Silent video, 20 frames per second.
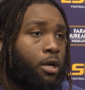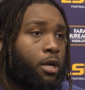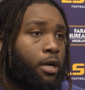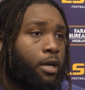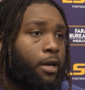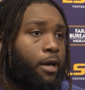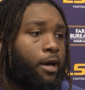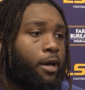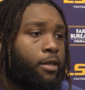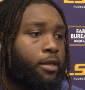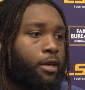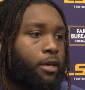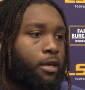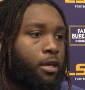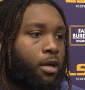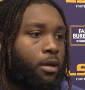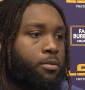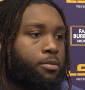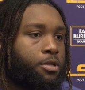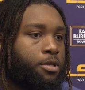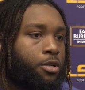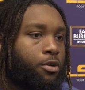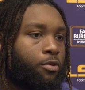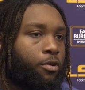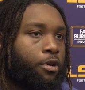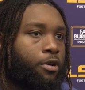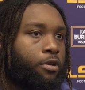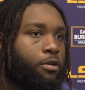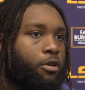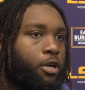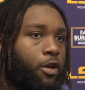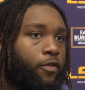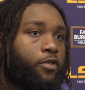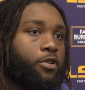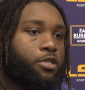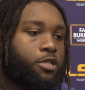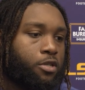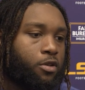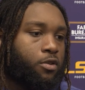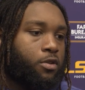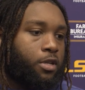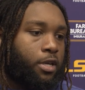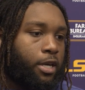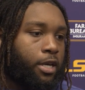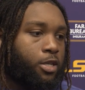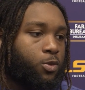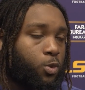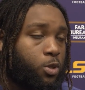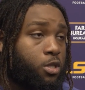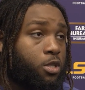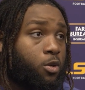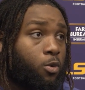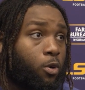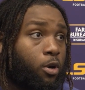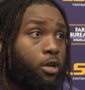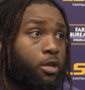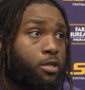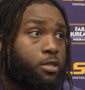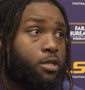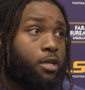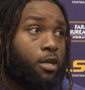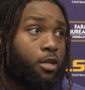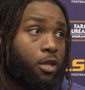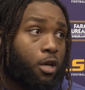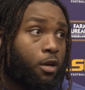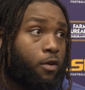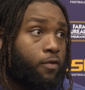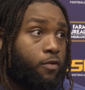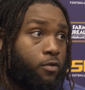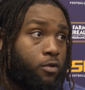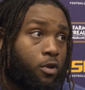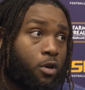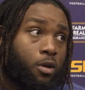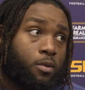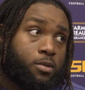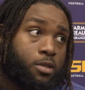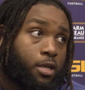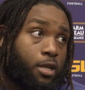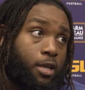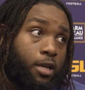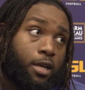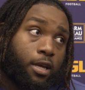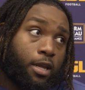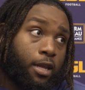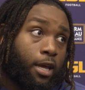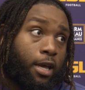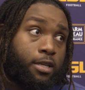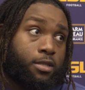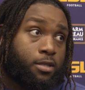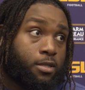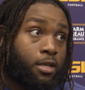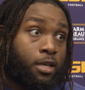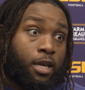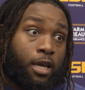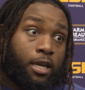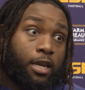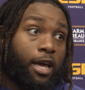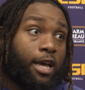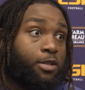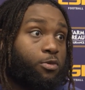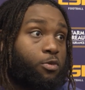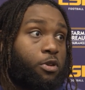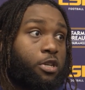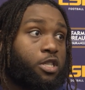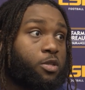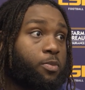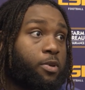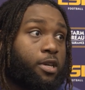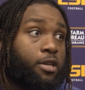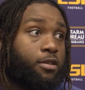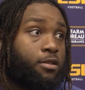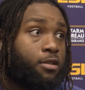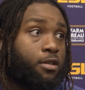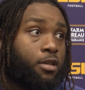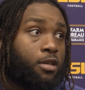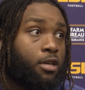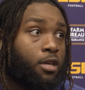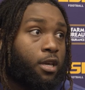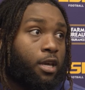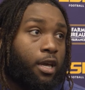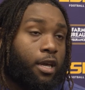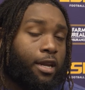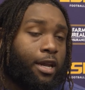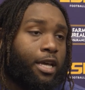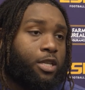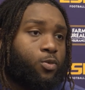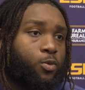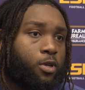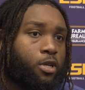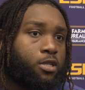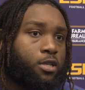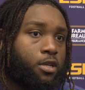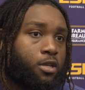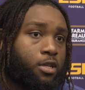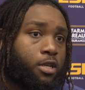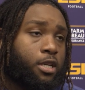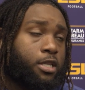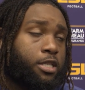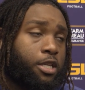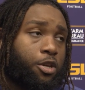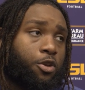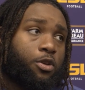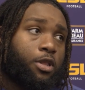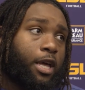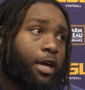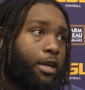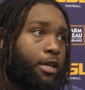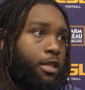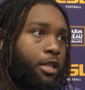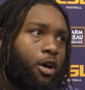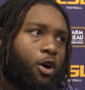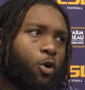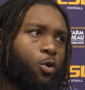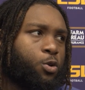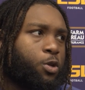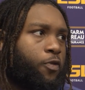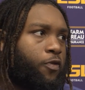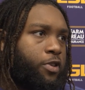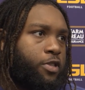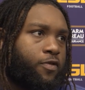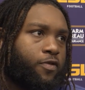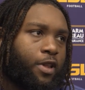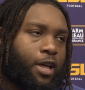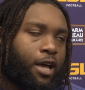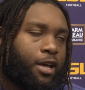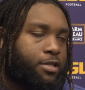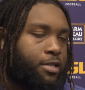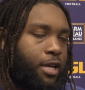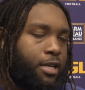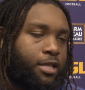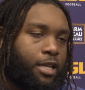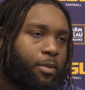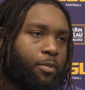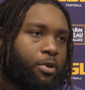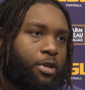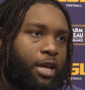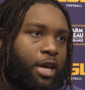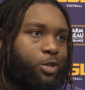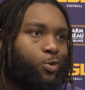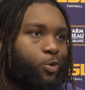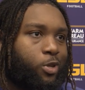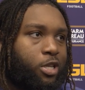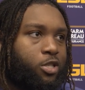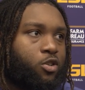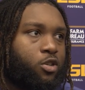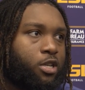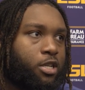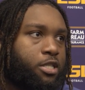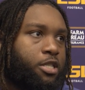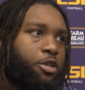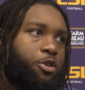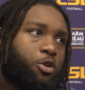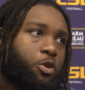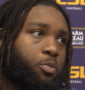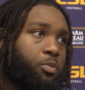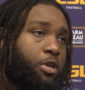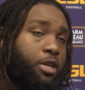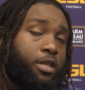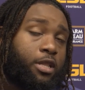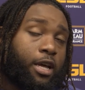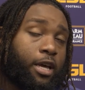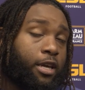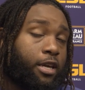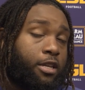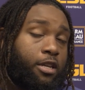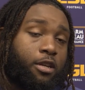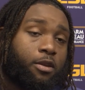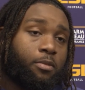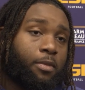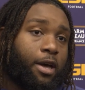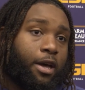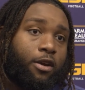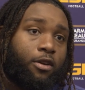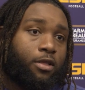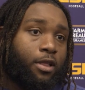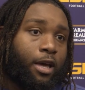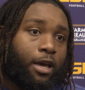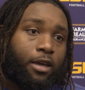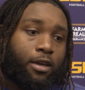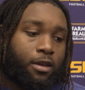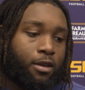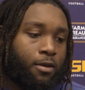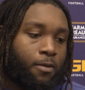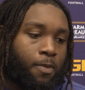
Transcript: A guy that comes into work every single day is willing to work his tail off. You know what I'm saying? And that's what he's been, and that's what he's going to continue. Like the whole defensive line is like that, but that's what he's going to continue to be. Like it doesn't matter like